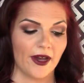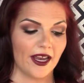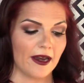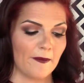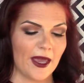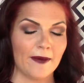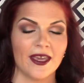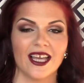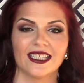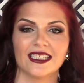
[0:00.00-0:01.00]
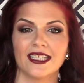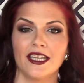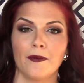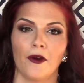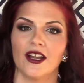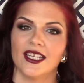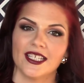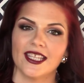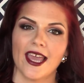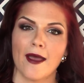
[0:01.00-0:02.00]
but maybe a little deeper
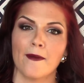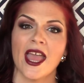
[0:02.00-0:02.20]
into them.